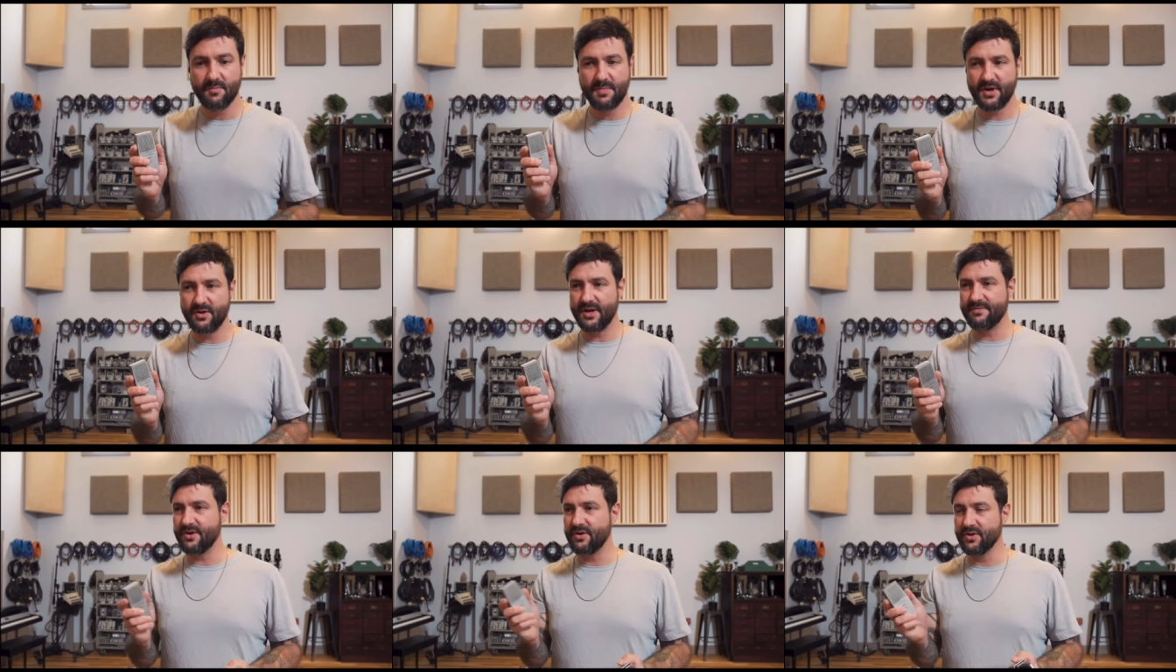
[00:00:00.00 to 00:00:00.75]
But you,
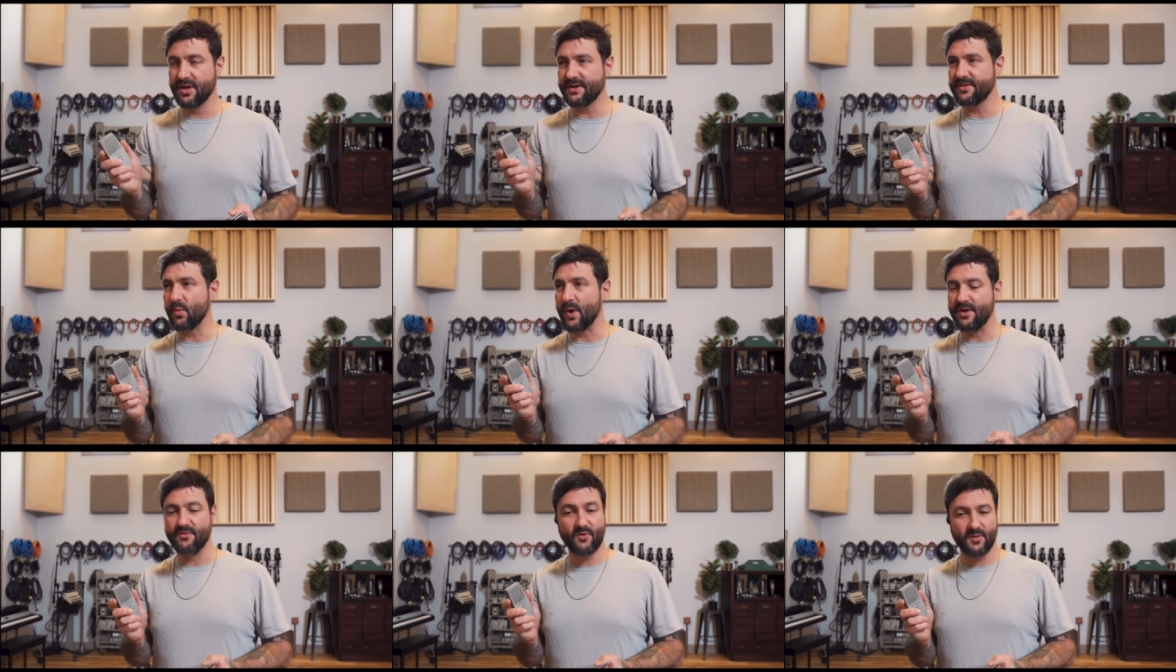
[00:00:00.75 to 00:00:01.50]
even you look at the
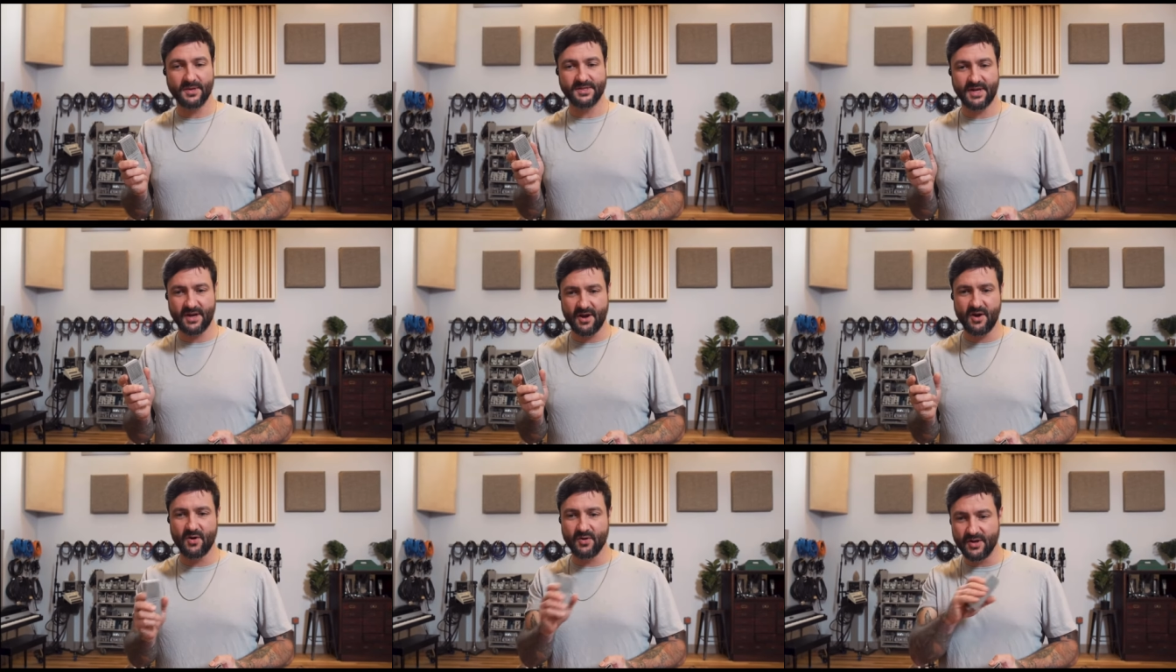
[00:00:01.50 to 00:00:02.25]
waveform, and it's like,
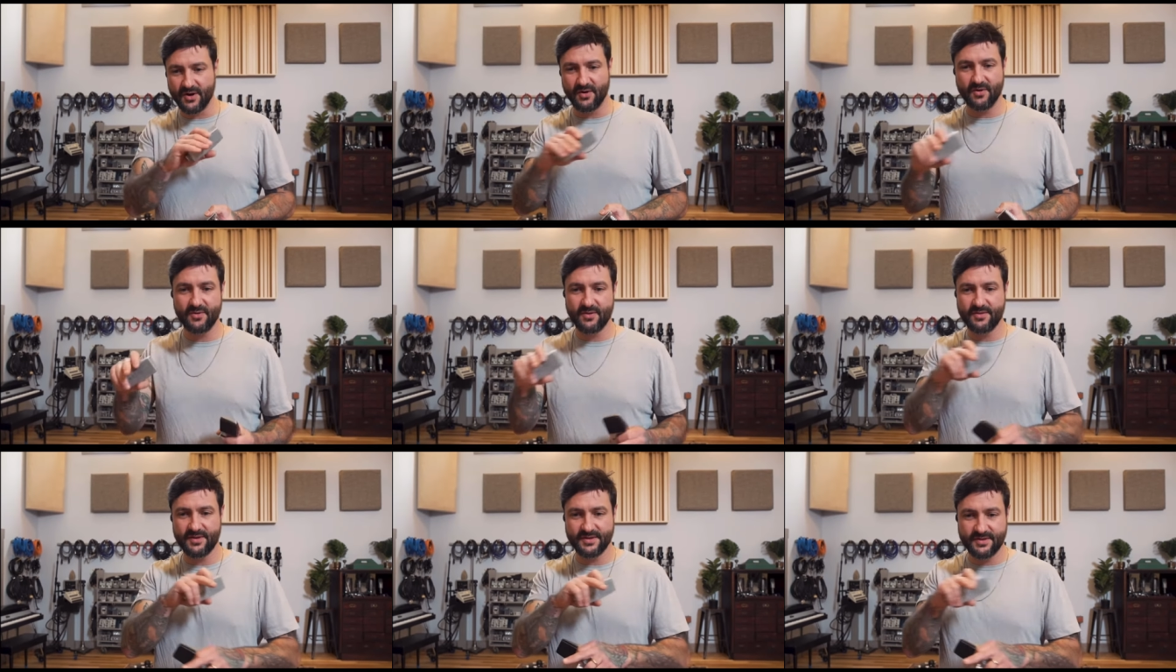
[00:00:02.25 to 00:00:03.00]
oh, you know,
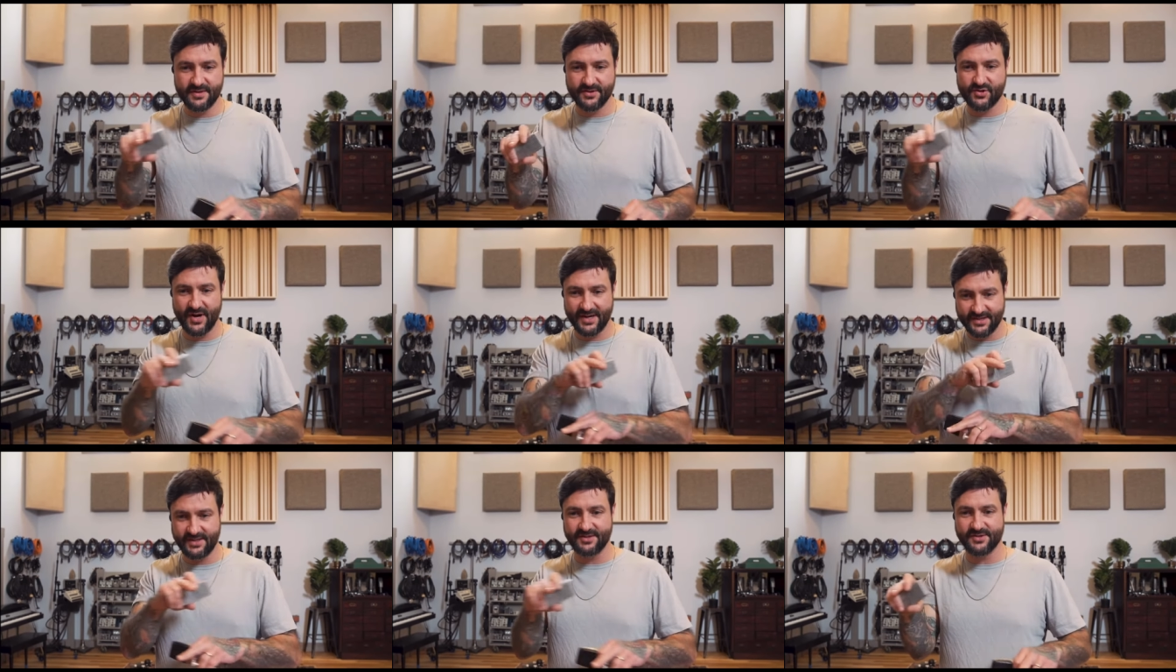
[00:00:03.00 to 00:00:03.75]
the, the
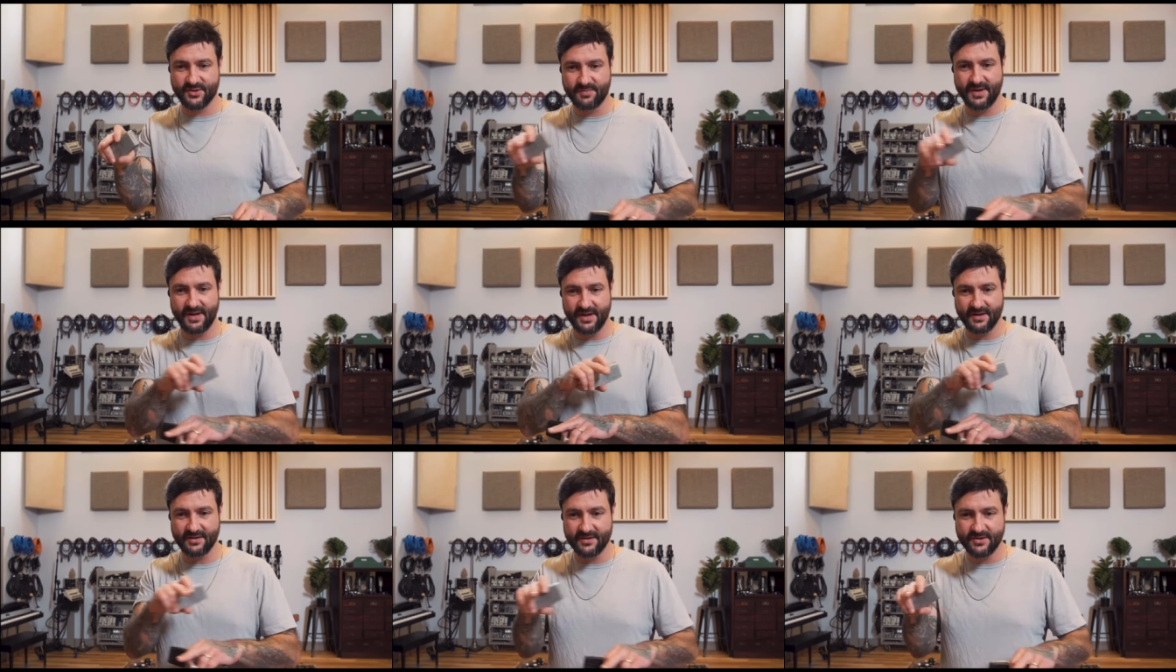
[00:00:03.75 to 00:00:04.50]
transients are
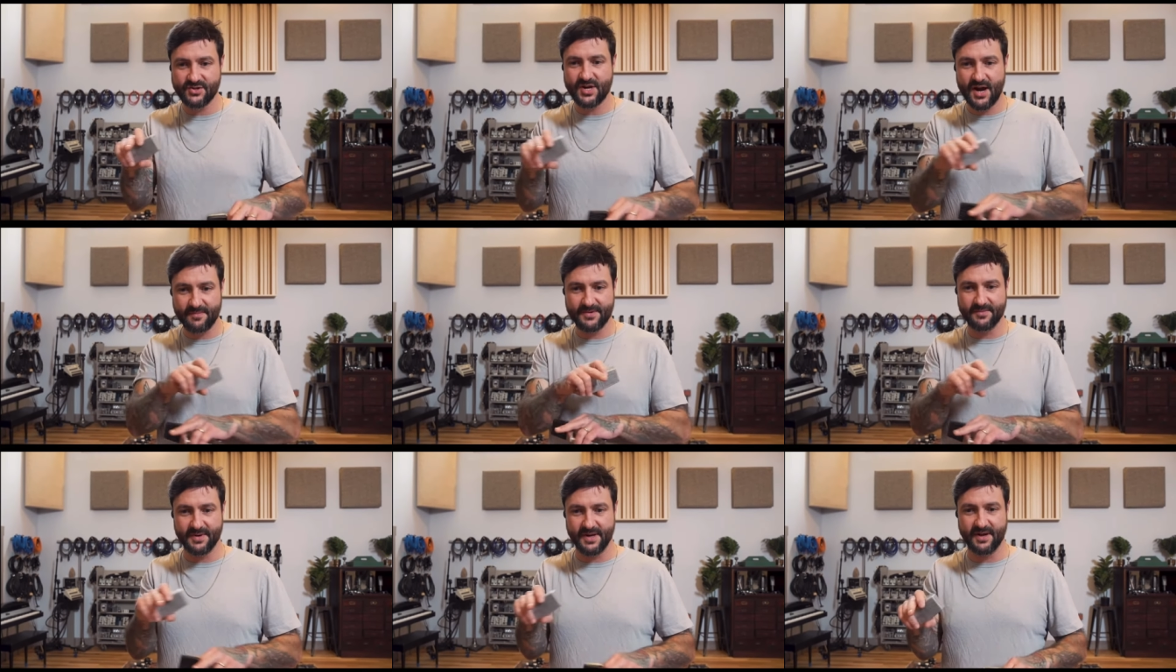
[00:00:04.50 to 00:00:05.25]
being chopped
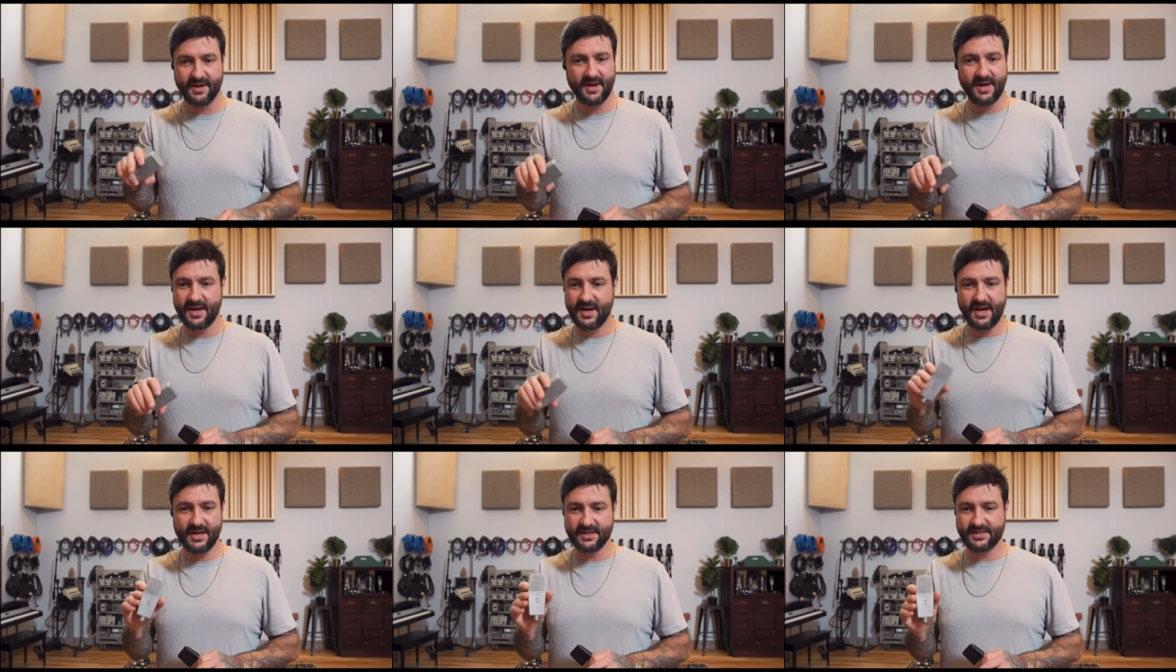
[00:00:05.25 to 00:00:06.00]
a bit,
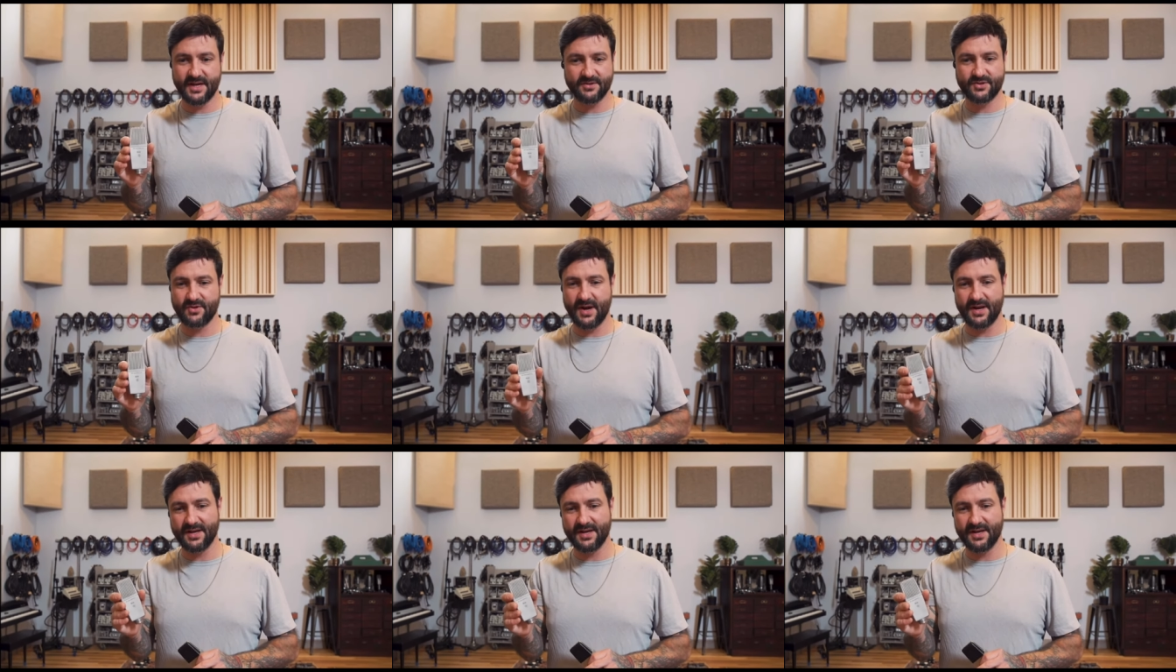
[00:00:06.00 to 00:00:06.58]
and it sounds great.